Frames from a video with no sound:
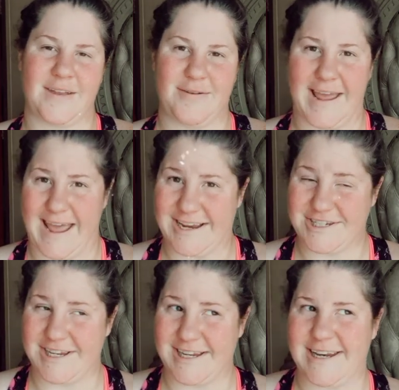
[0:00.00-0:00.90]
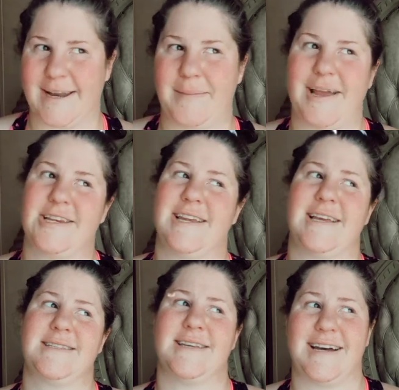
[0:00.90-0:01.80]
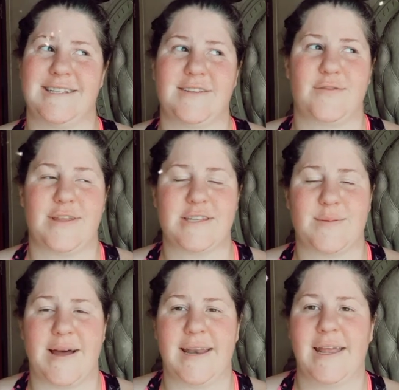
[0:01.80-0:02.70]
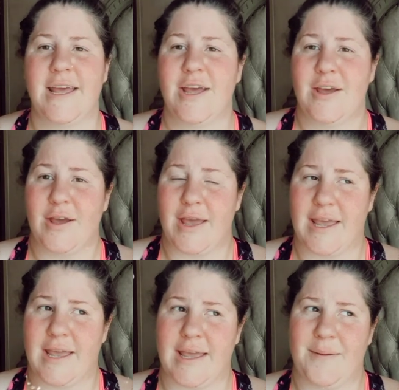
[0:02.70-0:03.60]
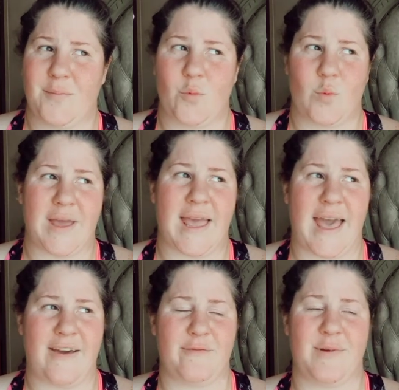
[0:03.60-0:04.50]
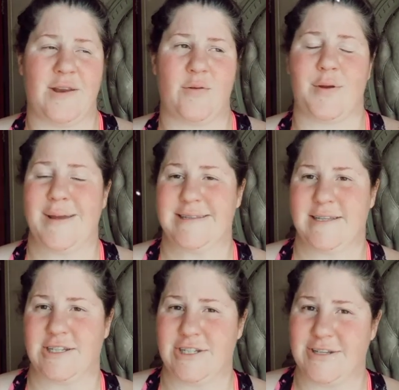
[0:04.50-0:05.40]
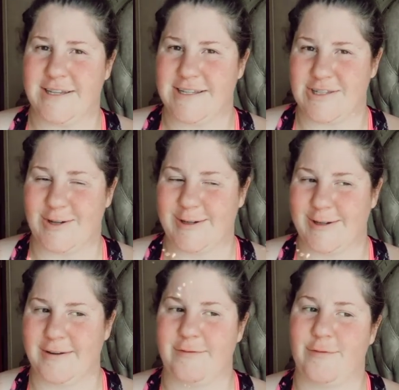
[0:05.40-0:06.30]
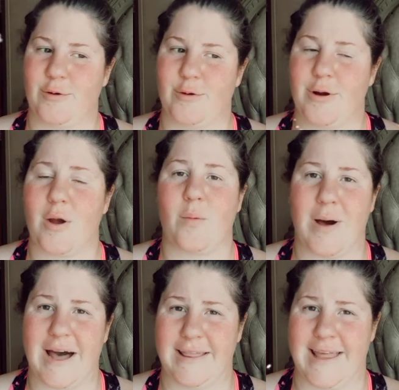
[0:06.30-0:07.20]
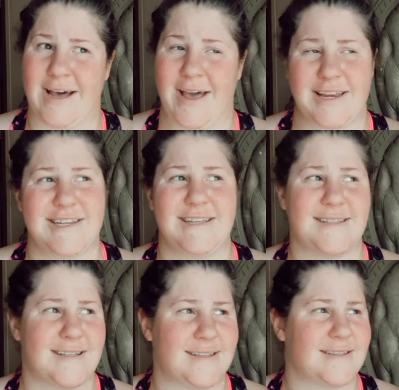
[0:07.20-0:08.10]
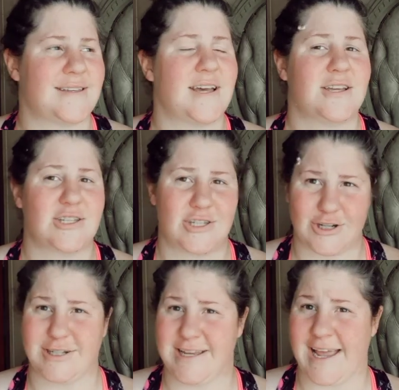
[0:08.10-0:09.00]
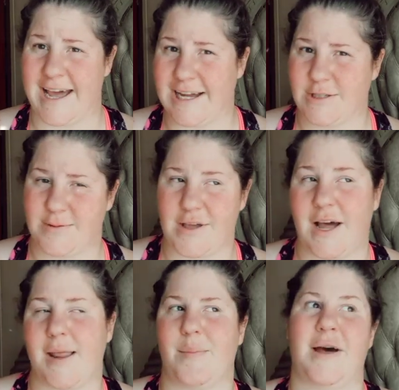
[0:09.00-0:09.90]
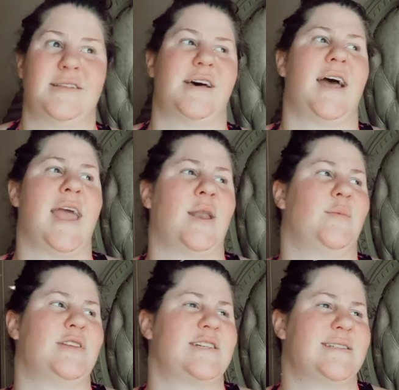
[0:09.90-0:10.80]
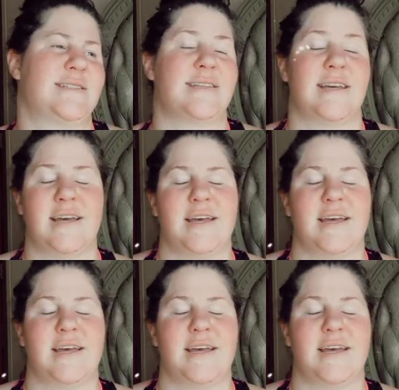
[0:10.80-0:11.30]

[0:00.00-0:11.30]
reaction. And I'm actually excited for this one. We have been requested to do this song for a while now, actually since starting out with alipers, and we just